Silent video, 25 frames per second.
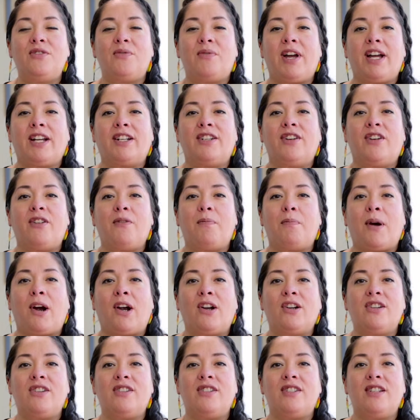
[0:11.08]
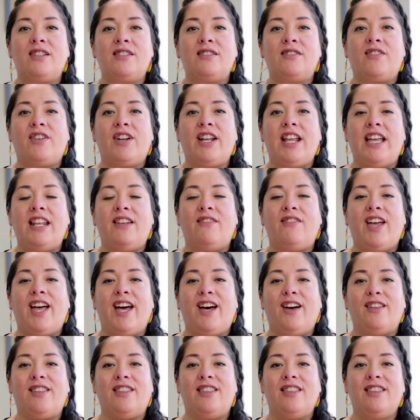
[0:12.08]
Director of Partnerships for Native
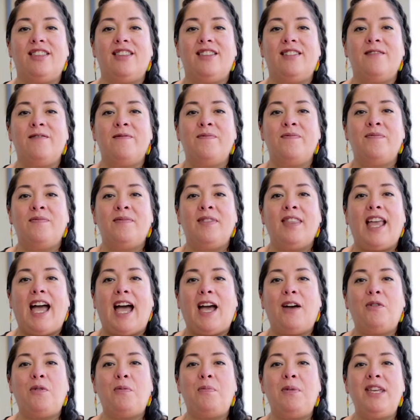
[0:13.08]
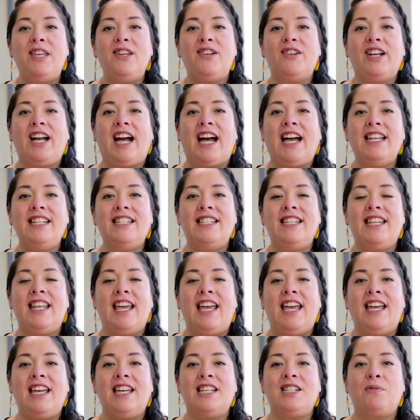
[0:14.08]
Health. I will be your guide
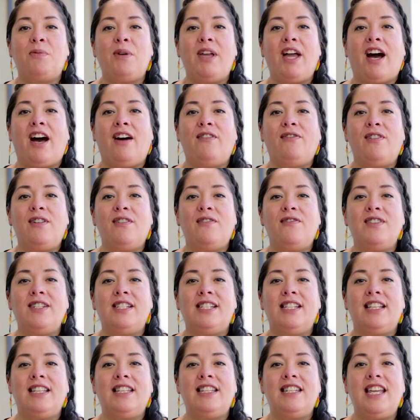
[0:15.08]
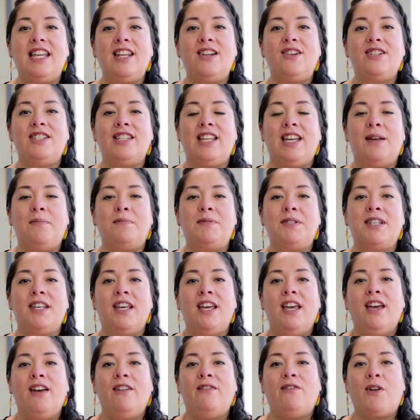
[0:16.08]
today as we offer facilitator tips
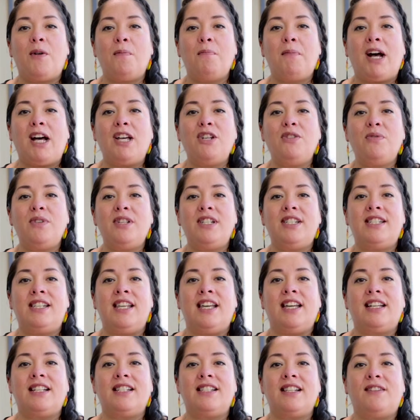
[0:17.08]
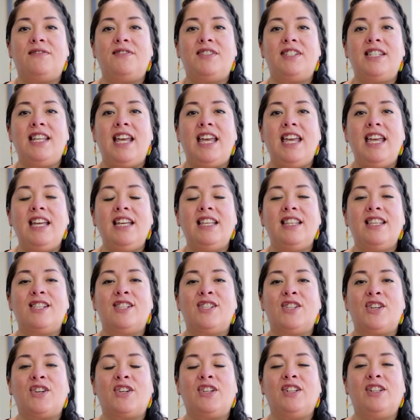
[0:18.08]
for Module 6 of Staying in the
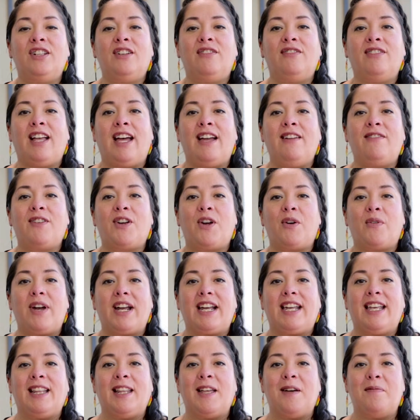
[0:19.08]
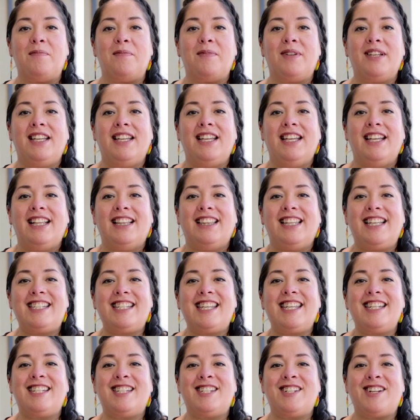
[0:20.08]
Circle of Life curriculum. Let's
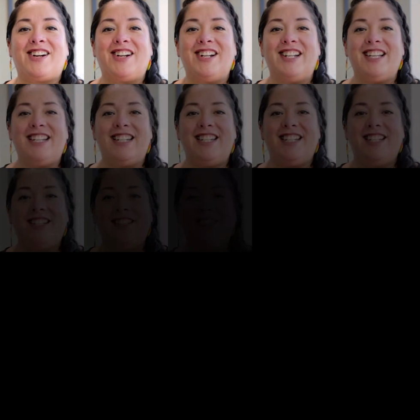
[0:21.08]
get started.